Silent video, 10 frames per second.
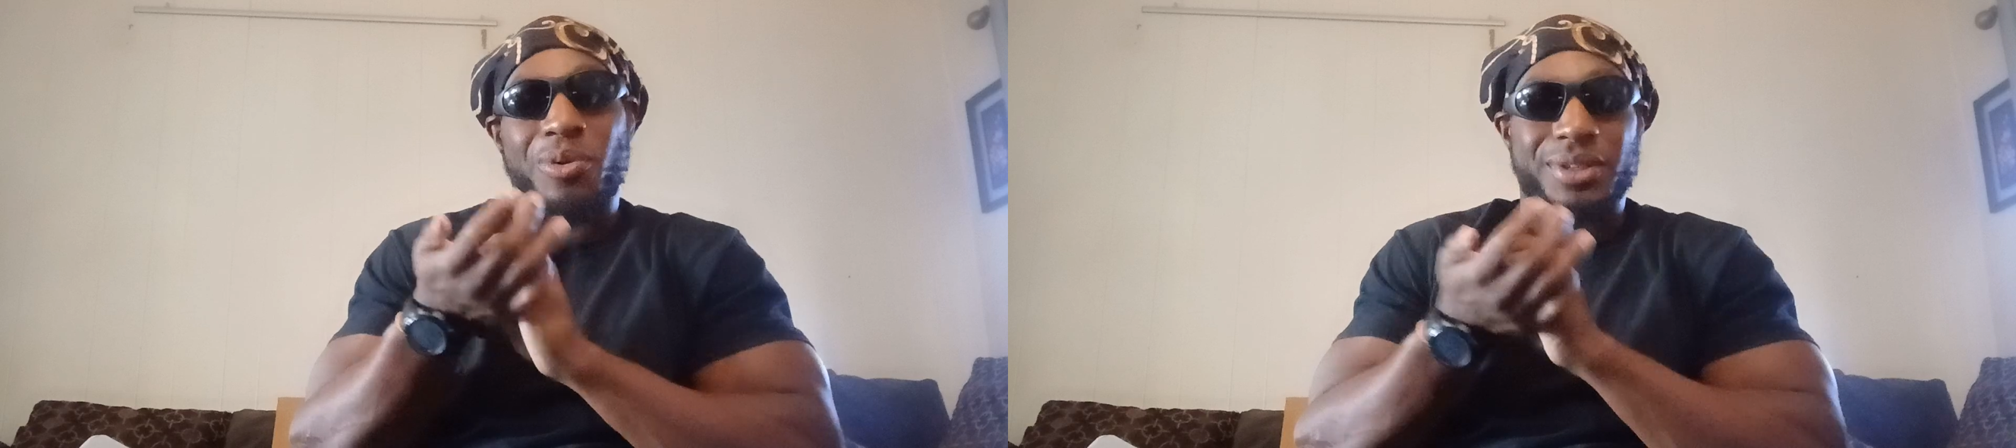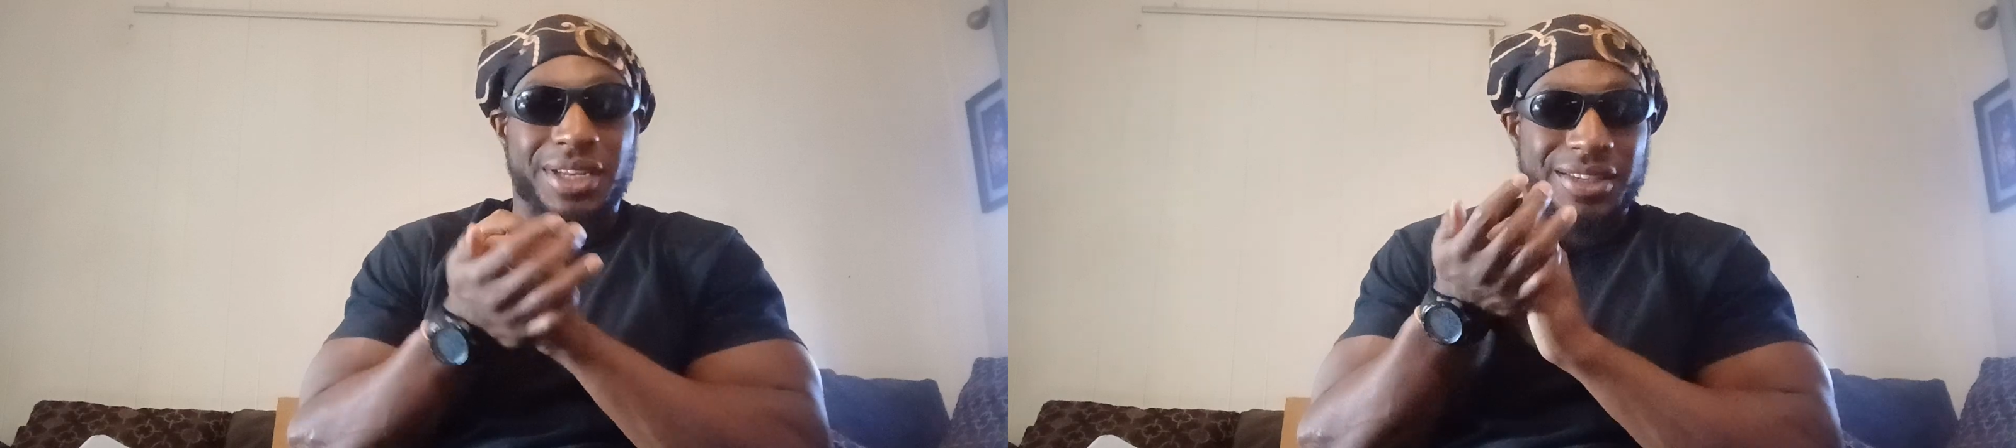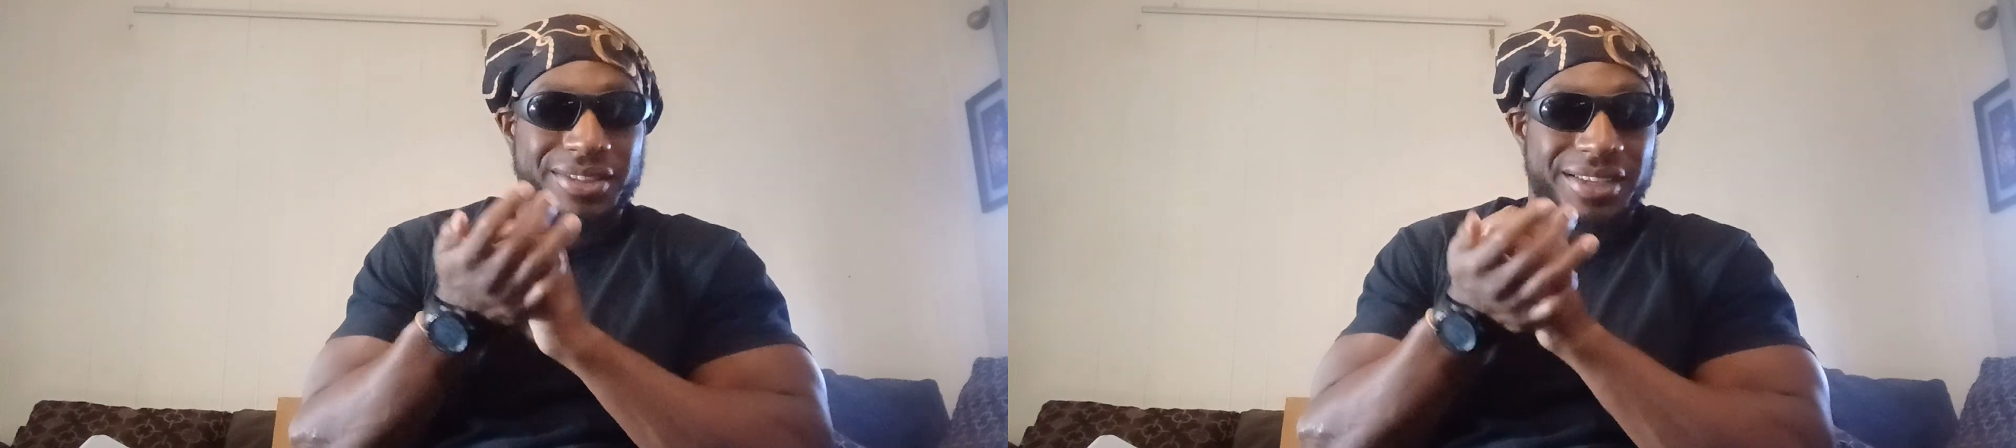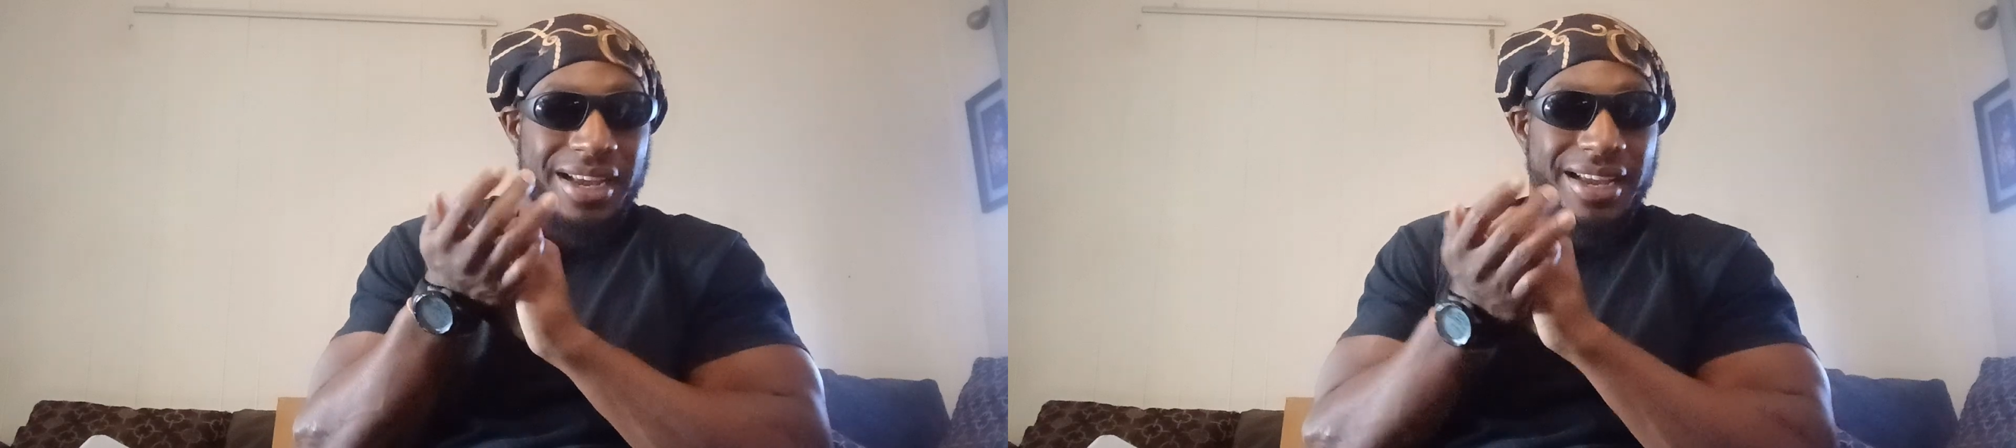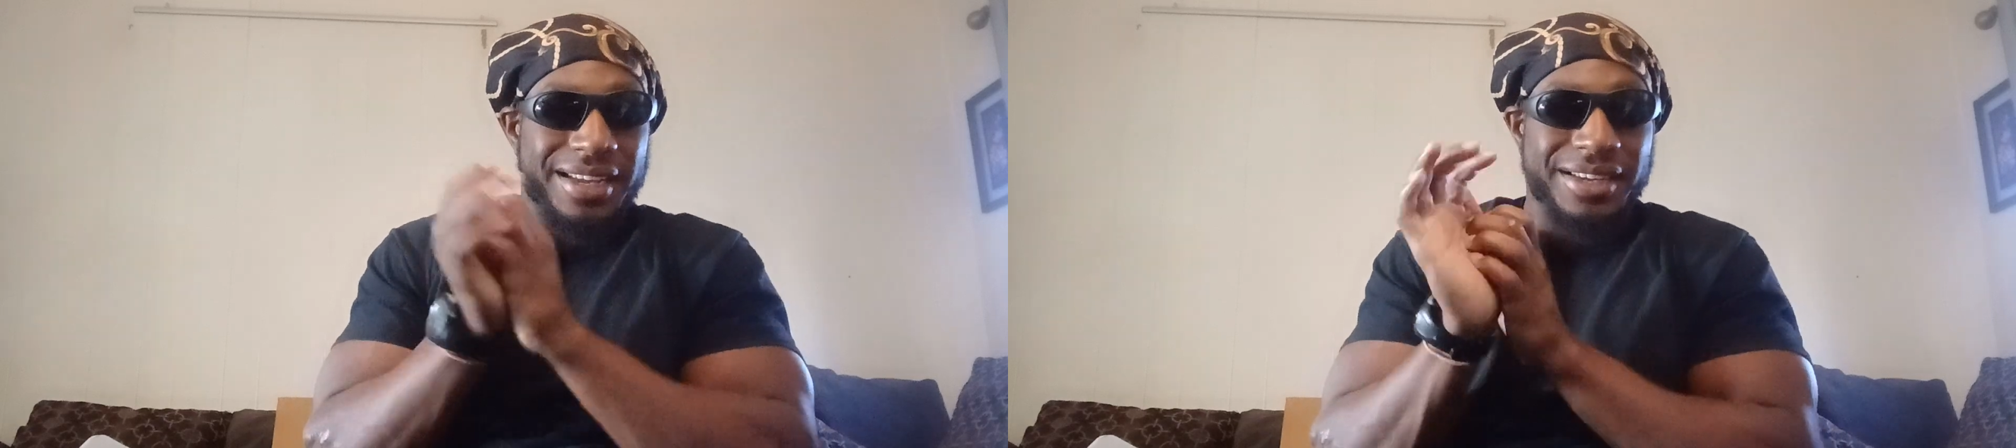for another
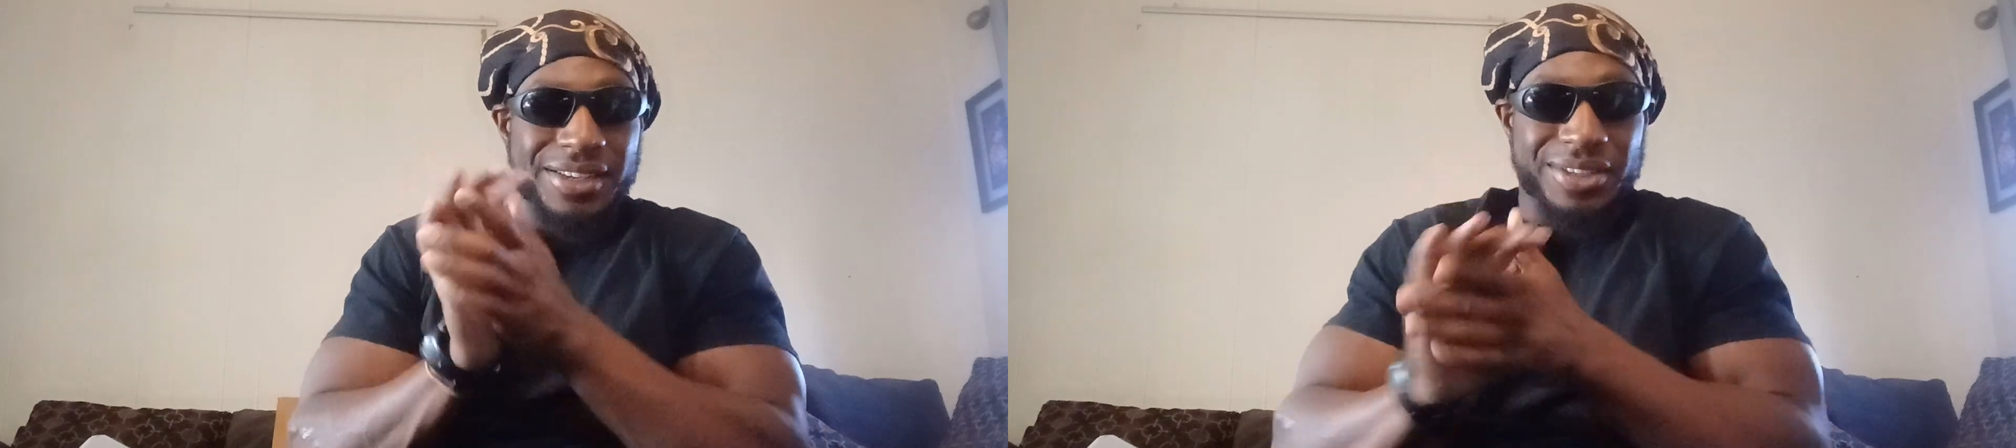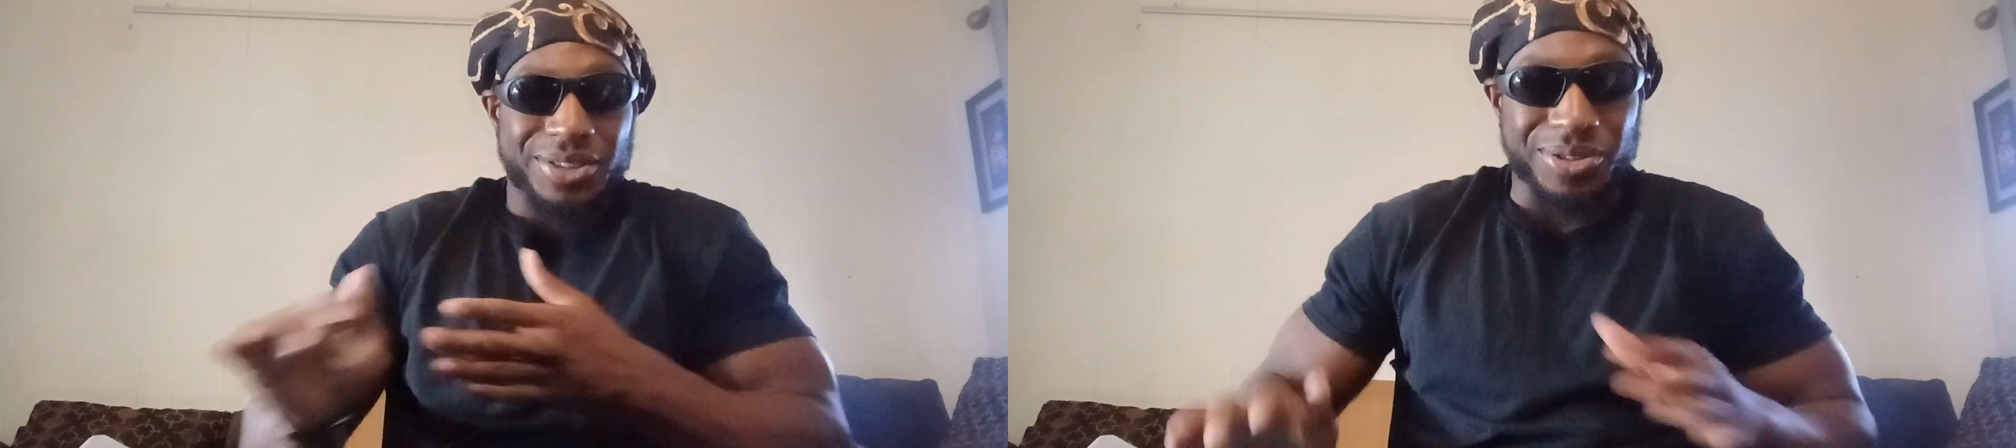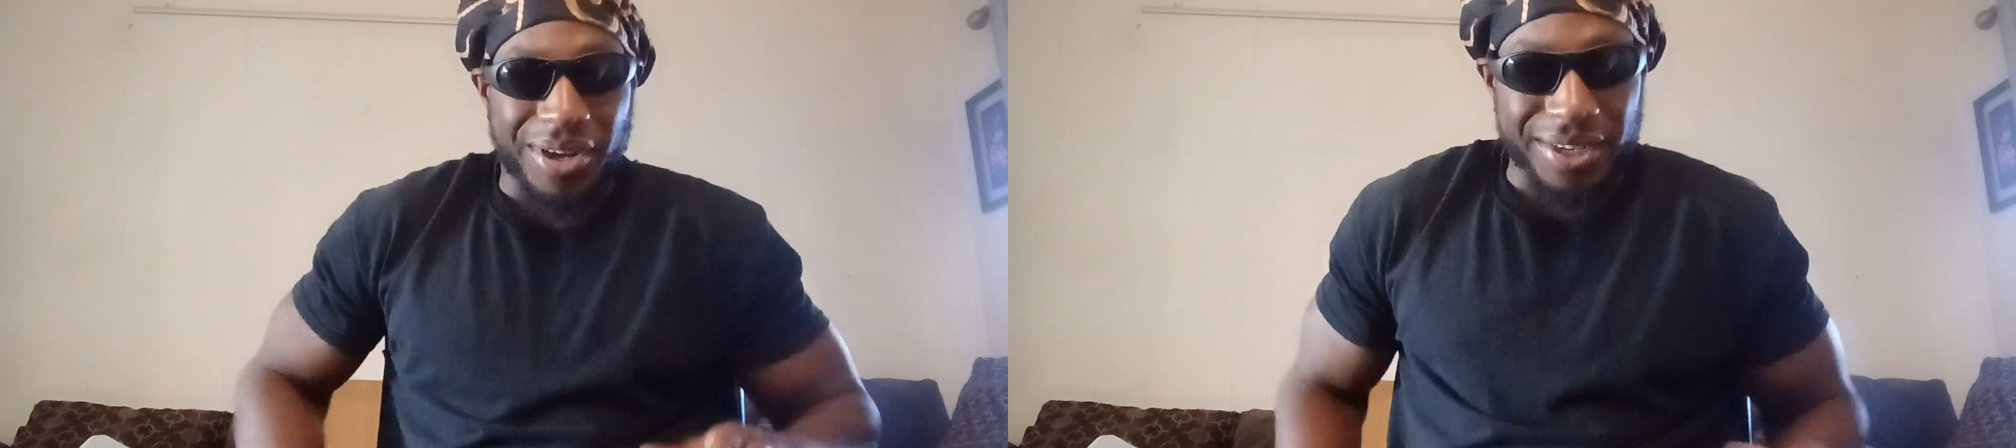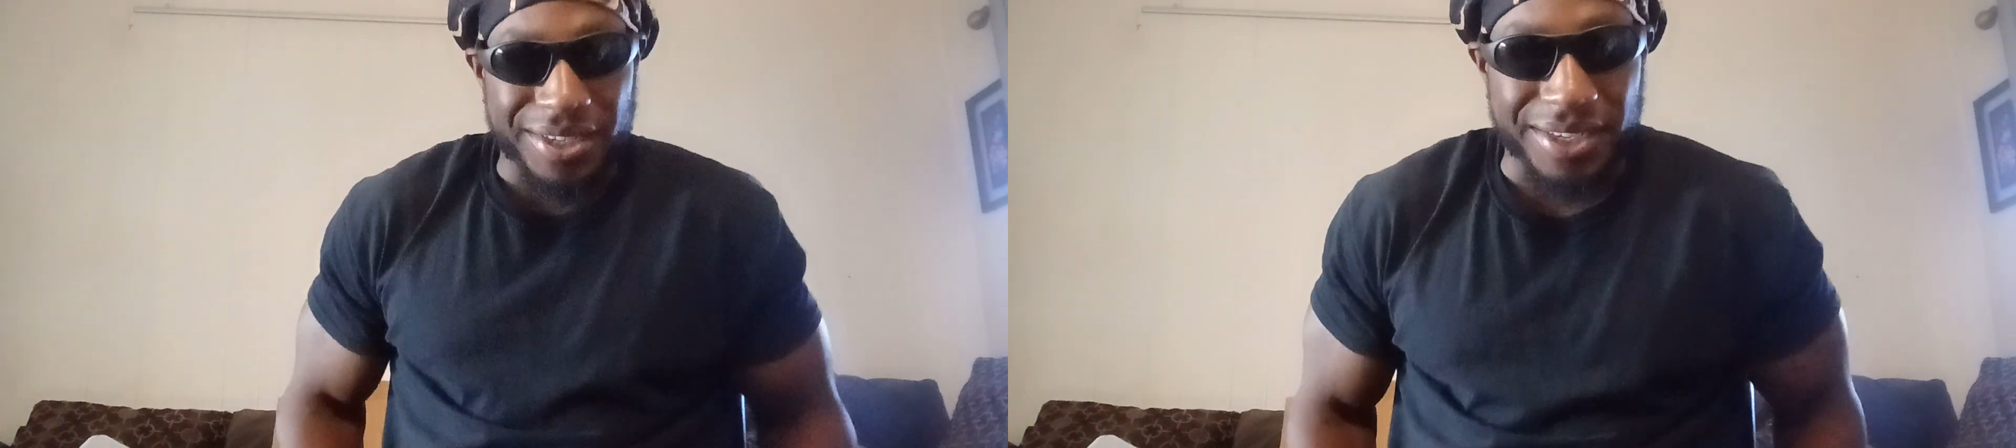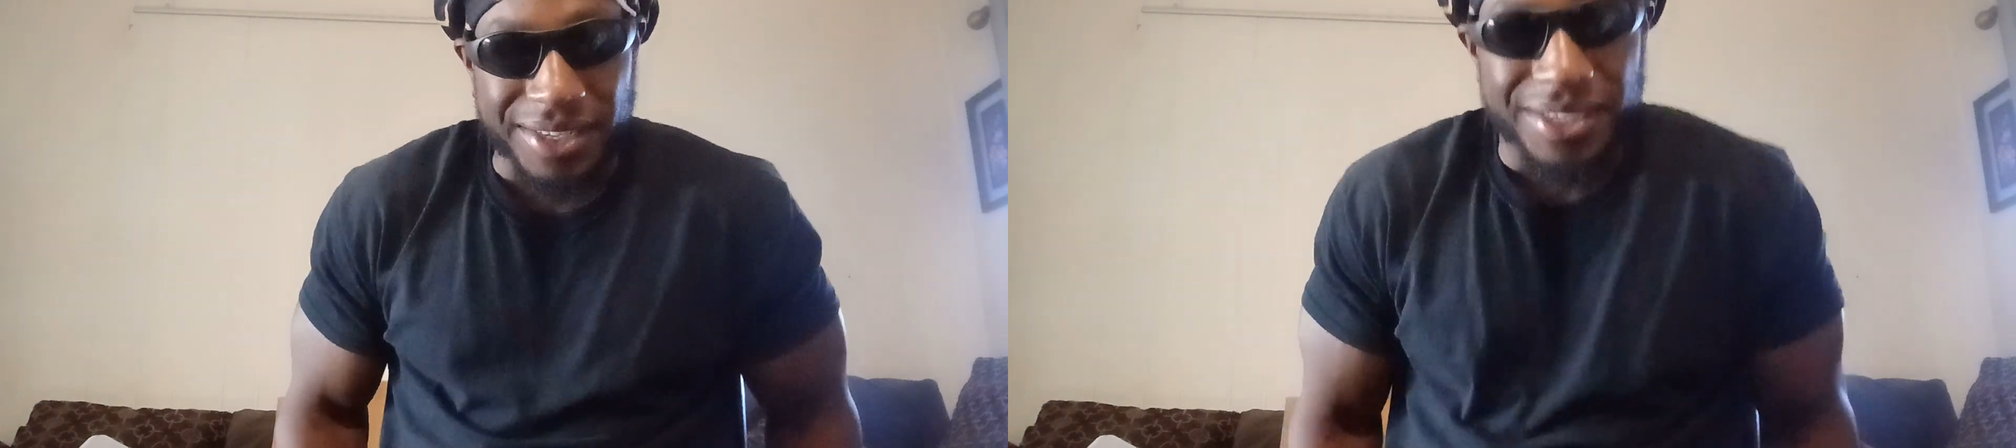day, trying to